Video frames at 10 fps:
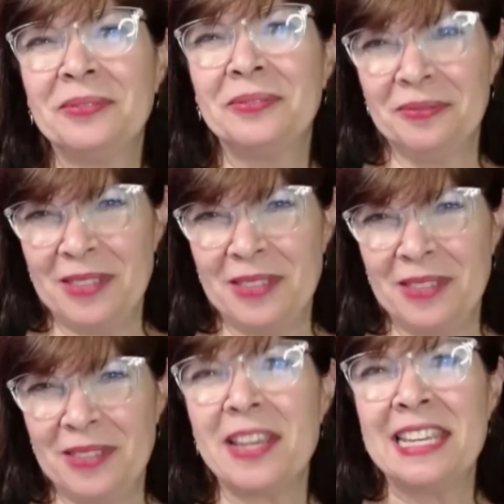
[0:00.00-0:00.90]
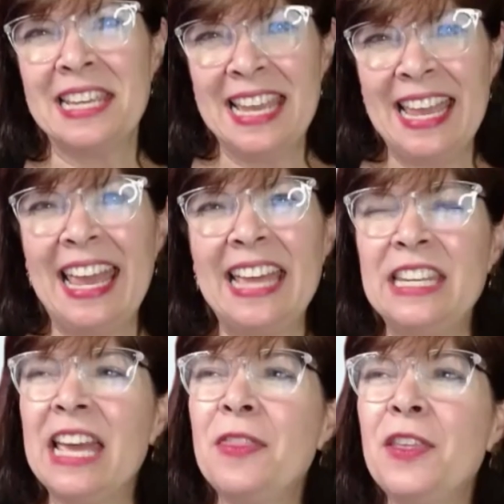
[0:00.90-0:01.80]
That's right.
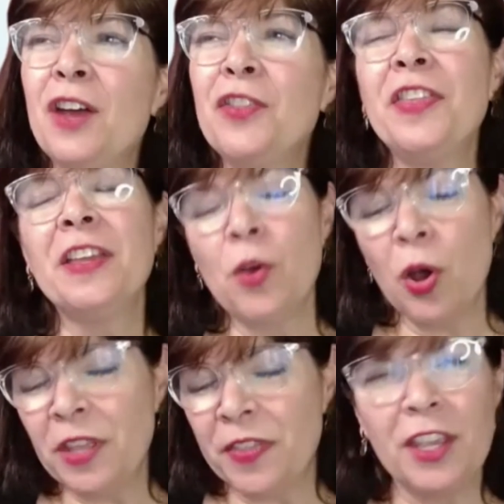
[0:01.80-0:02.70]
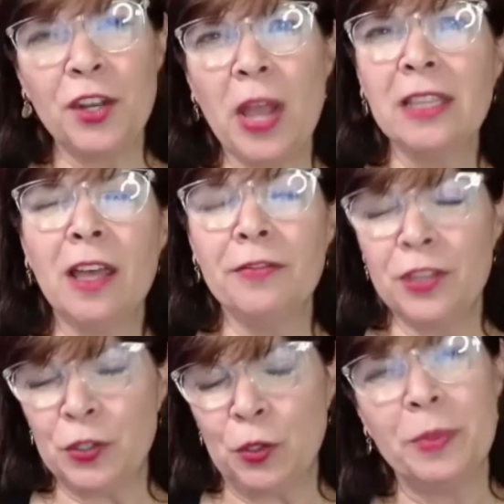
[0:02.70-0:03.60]
And the other thing, the only thing, you know, I love
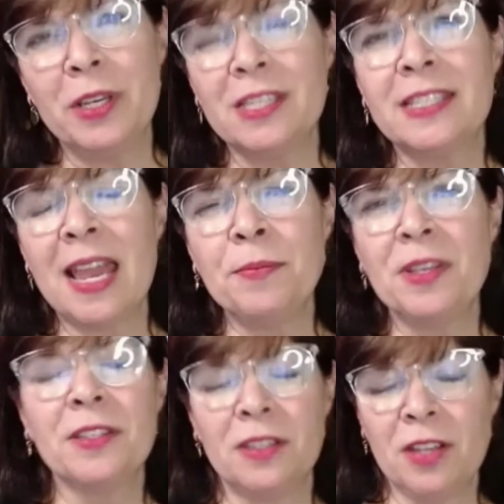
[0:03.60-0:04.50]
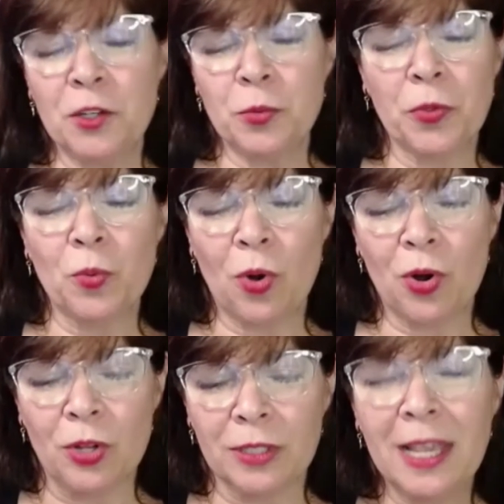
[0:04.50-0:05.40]
the Zoom because it's kept us in touch with the
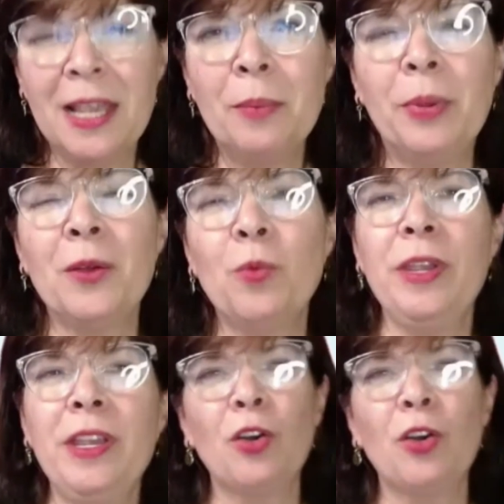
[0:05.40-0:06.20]
world, but we are